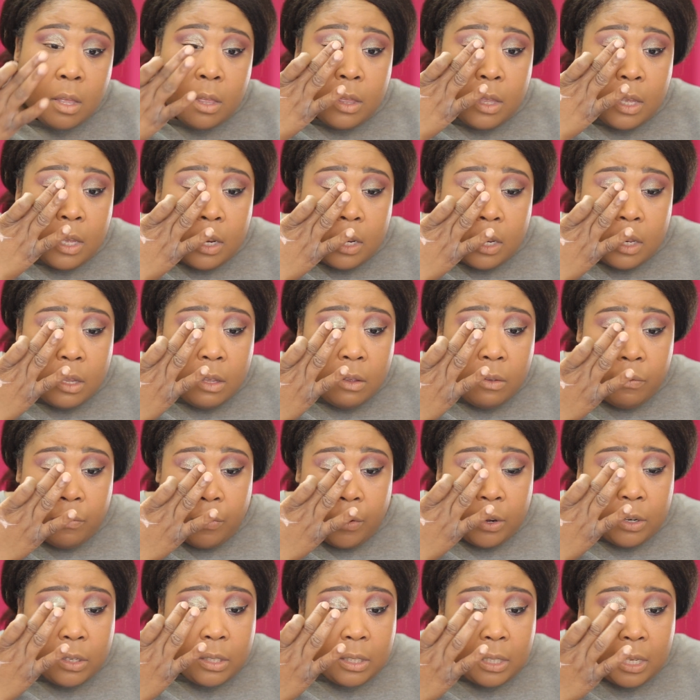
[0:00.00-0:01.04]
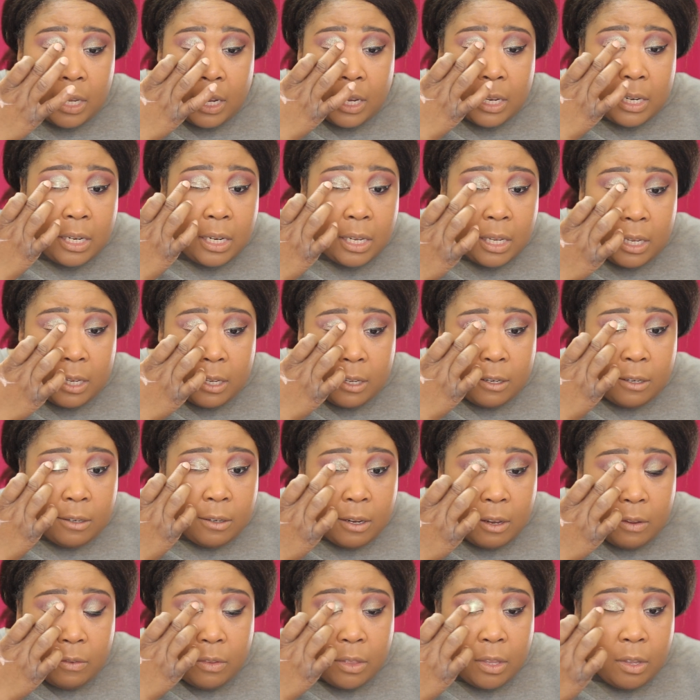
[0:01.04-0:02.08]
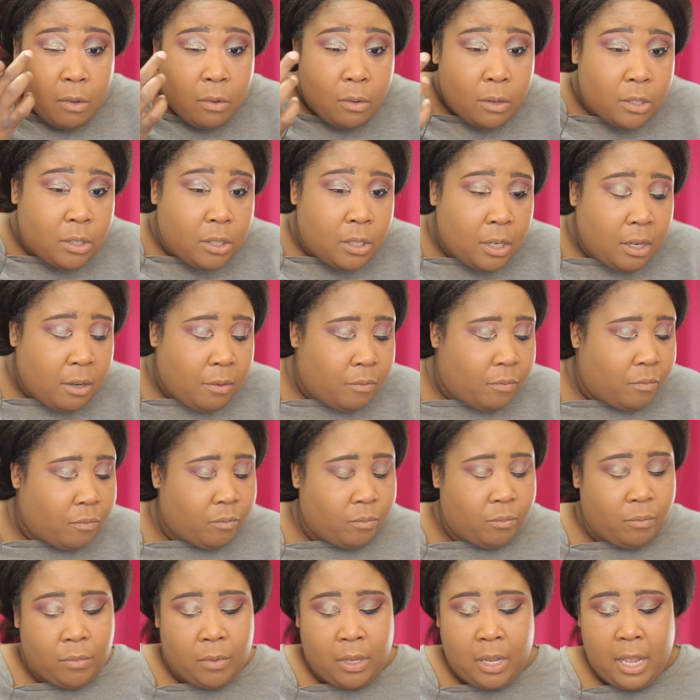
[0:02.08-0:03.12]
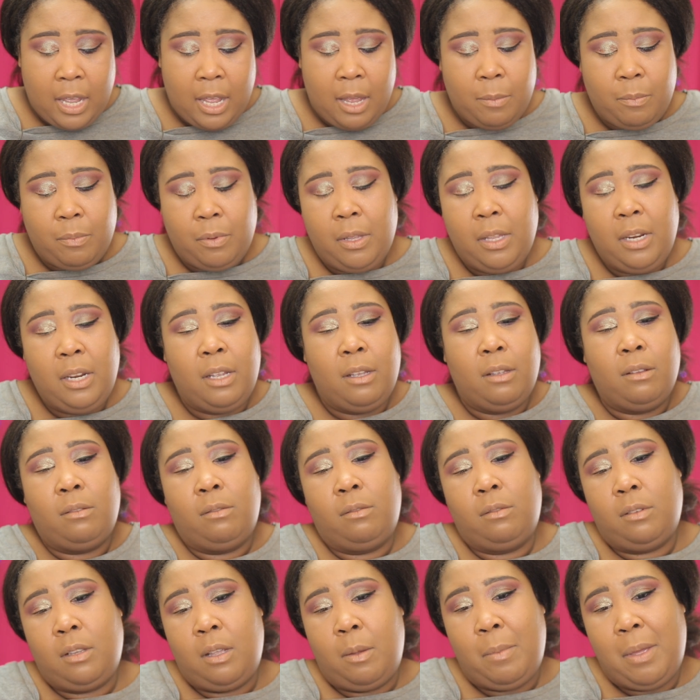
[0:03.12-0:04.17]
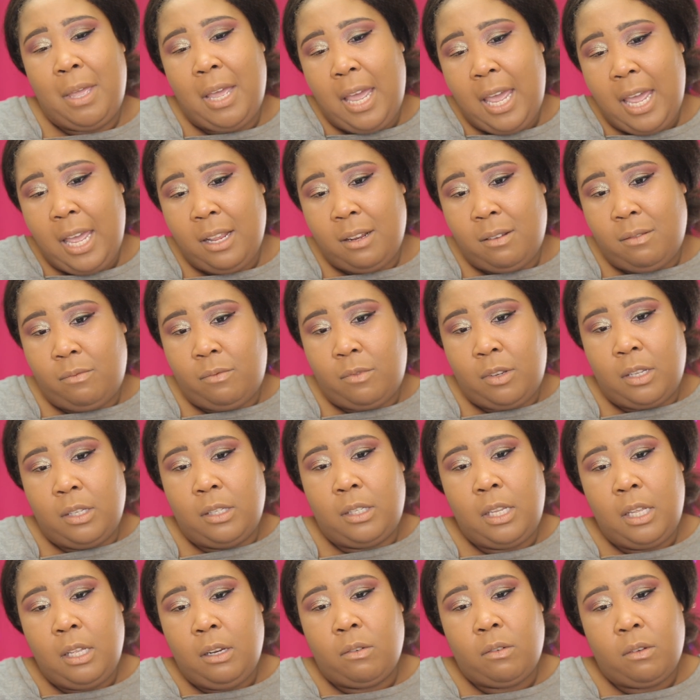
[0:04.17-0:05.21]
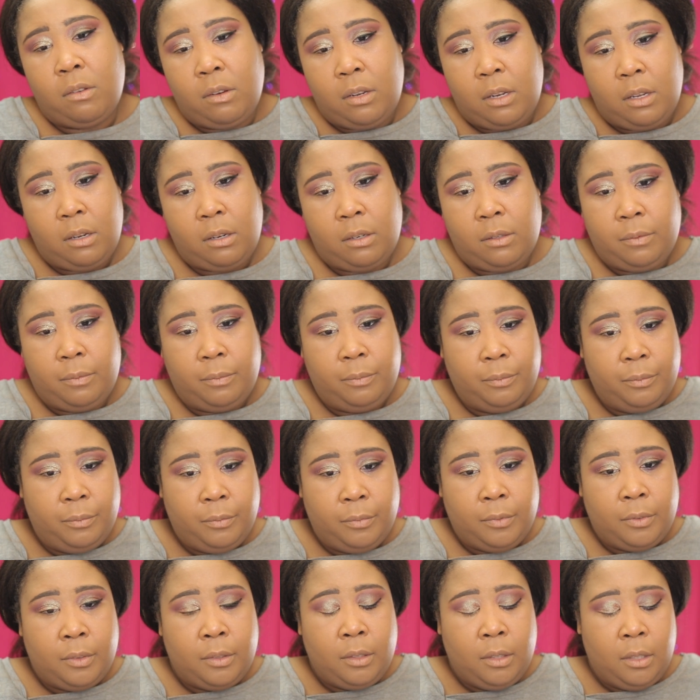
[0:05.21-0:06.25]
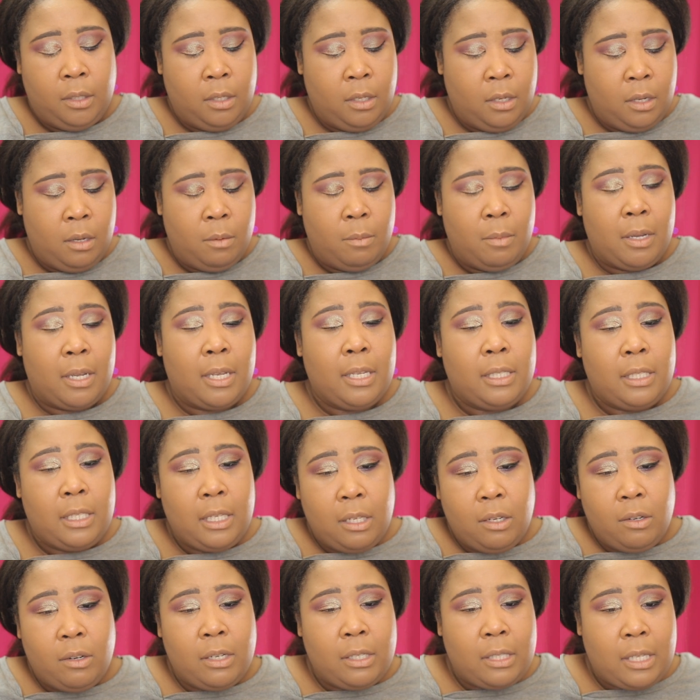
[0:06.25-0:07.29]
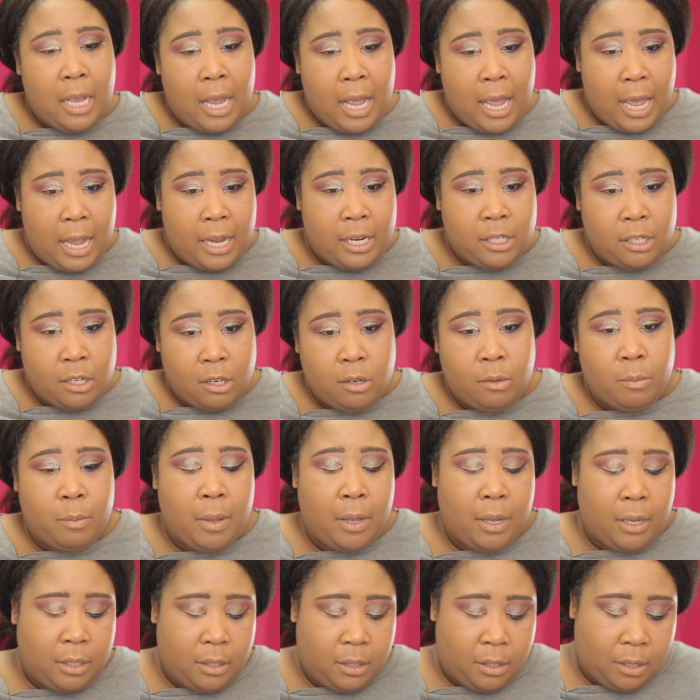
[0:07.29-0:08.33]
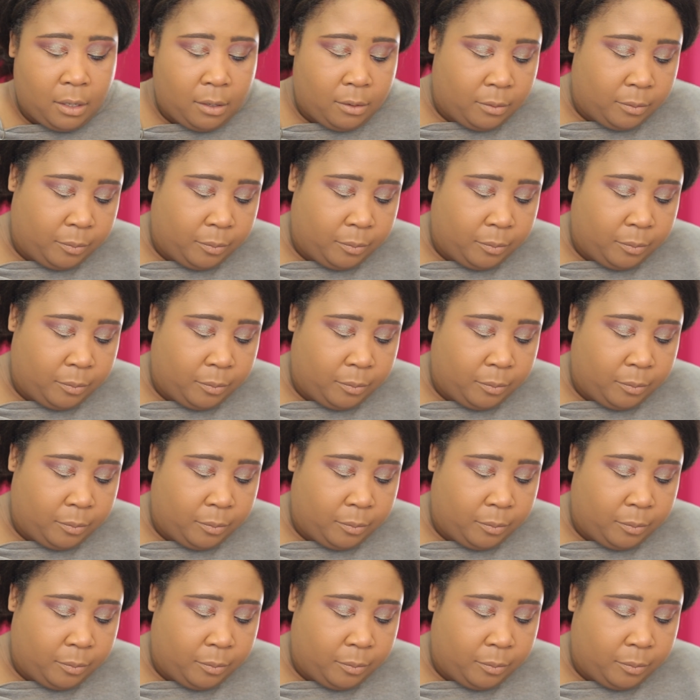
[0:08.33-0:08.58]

than the first side did, even though it should have had plenty of, I had concealer on there. But concealer is not eyeshadow based, so